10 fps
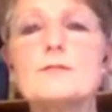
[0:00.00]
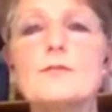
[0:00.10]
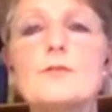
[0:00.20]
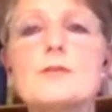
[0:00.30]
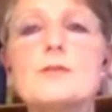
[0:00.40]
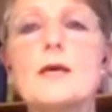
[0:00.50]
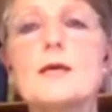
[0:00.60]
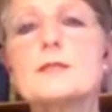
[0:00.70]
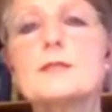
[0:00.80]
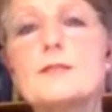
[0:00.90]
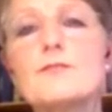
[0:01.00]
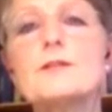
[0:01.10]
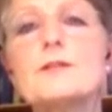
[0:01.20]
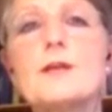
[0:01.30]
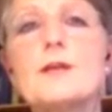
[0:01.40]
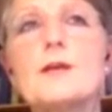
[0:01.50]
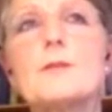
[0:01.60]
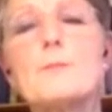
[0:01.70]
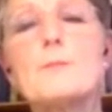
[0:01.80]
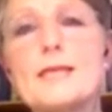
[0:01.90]
those are different
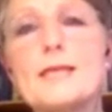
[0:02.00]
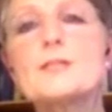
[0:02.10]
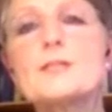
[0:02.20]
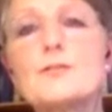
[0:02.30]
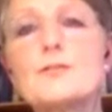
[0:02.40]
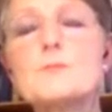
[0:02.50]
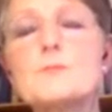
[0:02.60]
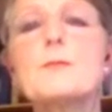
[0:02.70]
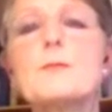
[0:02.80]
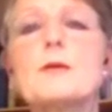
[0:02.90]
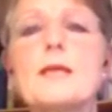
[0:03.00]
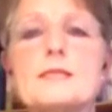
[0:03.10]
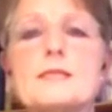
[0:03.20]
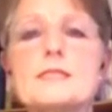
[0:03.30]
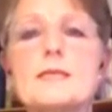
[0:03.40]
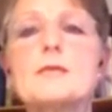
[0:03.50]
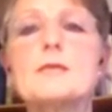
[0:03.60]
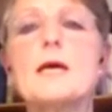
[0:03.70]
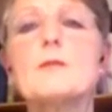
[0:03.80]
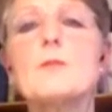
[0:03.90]
patient groups, but at the same
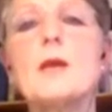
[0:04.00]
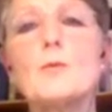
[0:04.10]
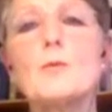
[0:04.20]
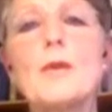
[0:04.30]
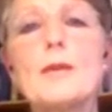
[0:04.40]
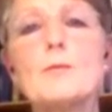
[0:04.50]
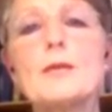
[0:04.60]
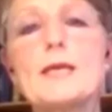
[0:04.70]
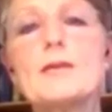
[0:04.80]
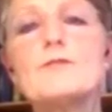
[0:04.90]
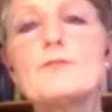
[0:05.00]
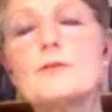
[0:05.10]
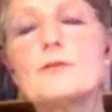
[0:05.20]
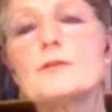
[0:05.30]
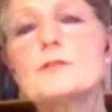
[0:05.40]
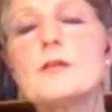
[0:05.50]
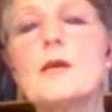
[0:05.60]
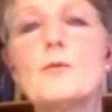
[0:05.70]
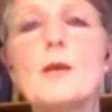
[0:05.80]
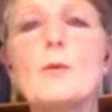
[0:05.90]
time, we can focus,
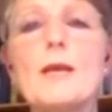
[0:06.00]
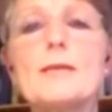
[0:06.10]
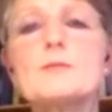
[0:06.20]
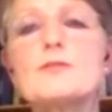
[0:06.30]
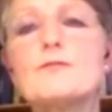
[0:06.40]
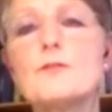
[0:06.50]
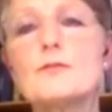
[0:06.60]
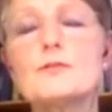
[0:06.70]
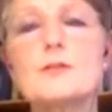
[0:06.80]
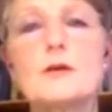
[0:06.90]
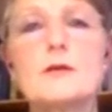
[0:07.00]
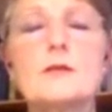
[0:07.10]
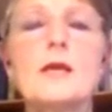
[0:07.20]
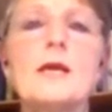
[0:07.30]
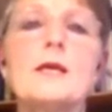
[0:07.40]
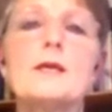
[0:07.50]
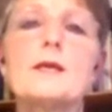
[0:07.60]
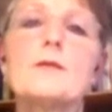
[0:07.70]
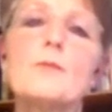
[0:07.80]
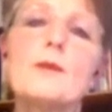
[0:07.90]
we are able to focus on
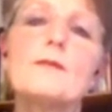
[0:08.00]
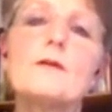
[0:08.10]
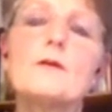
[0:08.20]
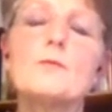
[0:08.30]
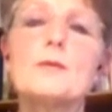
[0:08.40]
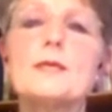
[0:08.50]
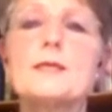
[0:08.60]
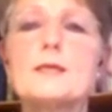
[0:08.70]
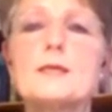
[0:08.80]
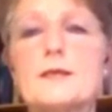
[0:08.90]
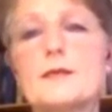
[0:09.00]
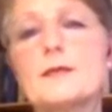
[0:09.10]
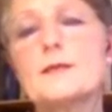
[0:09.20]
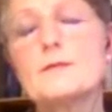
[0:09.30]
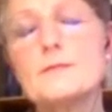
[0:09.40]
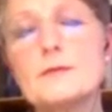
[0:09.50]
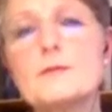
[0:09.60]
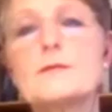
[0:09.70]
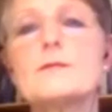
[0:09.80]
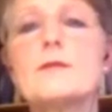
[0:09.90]
whether the
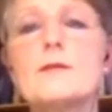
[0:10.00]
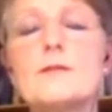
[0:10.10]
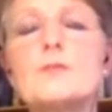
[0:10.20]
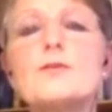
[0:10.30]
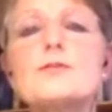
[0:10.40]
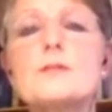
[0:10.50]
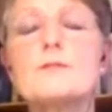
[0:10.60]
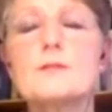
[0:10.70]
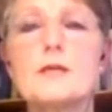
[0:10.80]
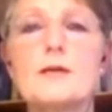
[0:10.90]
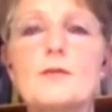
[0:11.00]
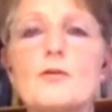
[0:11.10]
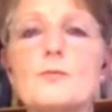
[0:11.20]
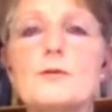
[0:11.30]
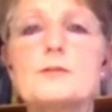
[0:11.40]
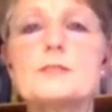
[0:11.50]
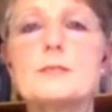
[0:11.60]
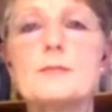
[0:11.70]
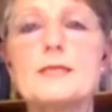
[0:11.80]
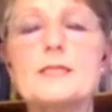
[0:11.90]
use of opioids
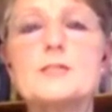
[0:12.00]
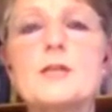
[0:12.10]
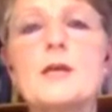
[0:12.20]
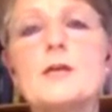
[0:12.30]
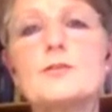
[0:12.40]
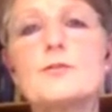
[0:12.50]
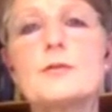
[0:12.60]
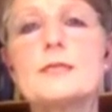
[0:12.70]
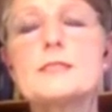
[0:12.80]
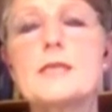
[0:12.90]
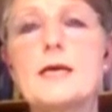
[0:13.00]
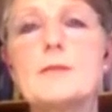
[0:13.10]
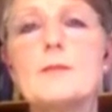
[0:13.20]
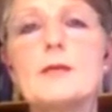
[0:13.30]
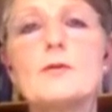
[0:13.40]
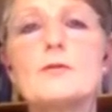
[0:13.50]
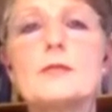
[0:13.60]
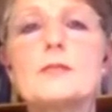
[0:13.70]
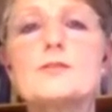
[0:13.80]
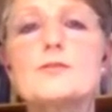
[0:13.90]
diminish during time
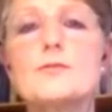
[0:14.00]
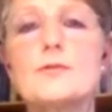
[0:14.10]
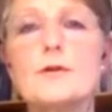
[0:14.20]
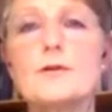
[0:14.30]
according to